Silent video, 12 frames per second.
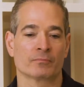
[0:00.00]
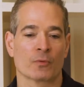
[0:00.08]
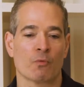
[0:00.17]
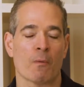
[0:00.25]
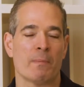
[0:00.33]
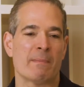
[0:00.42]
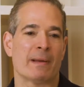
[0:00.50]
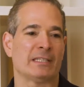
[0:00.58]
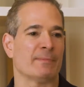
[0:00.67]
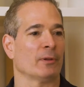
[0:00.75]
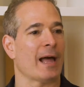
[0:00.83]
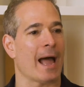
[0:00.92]
what makes
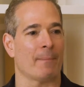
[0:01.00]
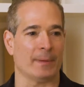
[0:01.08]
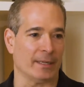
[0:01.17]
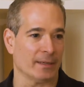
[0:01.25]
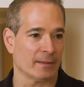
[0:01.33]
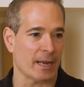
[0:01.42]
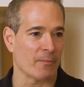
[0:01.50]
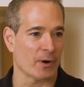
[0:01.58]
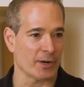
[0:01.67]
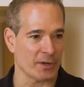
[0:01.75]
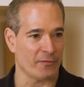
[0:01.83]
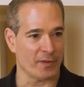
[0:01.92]
people happy and
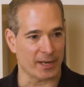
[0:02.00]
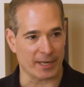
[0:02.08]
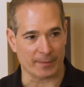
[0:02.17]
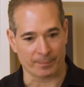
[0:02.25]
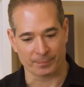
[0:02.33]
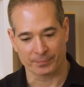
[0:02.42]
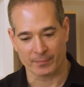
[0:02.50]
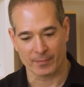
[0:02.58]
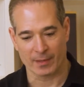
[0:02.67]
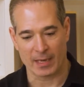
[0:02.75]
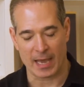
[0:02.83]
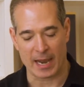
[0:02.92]
where you fit in.
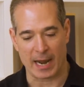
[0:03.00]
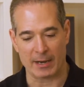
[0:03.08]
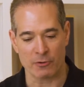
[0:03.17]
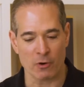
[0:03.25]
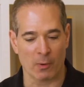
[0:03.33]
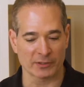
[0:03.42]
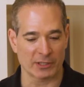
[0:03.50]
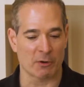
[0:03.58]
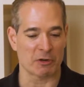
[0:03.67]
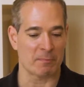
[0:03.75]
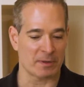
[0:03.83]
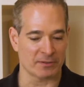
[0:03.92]
And I knew I wanted to go
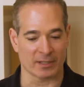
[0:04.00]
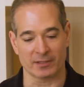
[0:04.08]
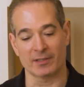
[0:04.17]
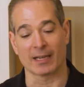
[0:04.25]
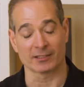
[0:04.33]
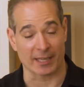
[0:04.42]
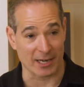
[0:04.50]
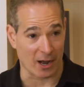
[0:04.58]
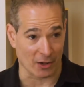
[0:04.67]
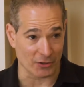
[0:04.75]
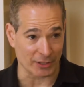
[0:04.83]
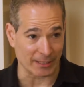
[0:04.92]
into business, not
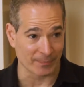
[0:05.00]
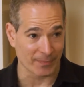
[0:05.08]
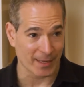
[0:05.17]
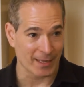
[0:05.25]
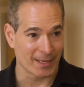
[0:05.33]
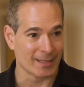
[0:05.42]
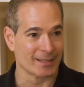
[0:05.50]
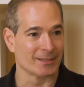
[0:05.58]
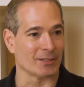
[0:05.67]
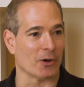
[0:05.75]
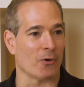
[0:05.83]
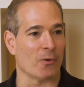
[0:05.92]
psychology.
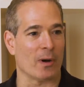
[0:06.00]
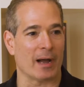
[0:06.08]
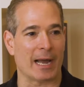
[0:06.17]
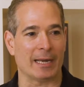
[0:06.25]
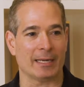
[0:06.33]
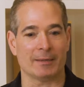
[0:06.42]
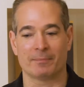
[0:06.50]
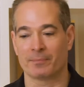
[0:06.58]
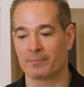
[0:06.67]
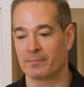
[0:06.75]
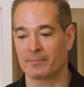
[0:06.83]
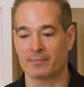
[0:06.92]
So I
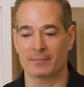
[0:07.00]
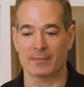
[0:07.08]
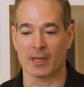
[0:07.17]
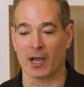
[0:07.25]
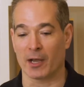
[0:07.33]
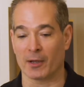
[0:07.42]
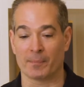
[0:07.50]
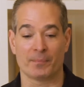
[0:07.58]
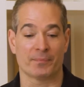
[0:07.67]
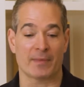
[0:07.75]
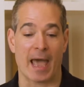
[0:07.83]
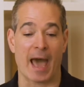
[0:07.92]

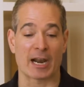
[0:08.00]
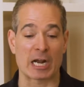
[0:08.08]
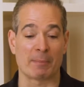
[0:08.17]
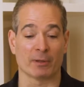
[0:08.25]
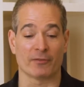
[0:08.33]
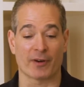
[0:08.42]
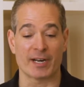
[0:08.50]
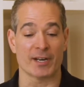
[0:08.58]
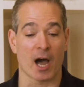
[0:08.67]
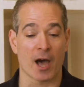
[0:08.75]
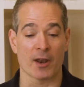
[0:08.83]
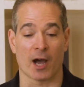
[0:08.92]
had a couple of very
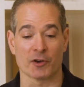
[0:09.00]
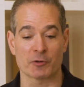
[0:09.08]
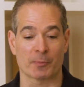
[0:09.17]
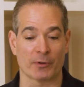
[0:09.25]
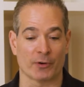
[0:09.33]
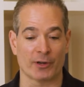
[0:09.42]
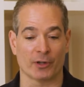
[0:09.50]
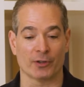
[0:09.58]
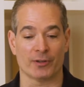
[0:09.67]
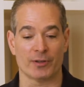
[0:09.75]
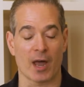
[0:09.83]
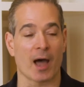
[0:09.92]

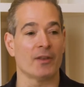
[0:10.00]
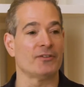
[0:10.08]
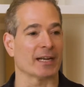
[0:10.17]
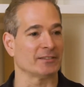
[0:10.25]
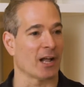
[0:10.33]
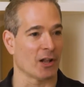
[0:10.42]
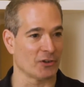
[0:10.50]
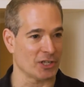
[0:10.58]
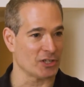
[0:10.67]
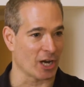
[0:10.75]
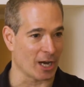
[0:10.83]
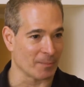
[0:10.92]
non-entrepreneurial, non-technology
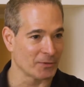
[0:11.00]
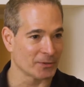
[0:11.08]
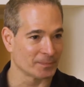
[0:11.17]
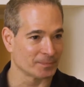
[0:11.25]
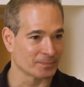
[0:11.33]
jobs.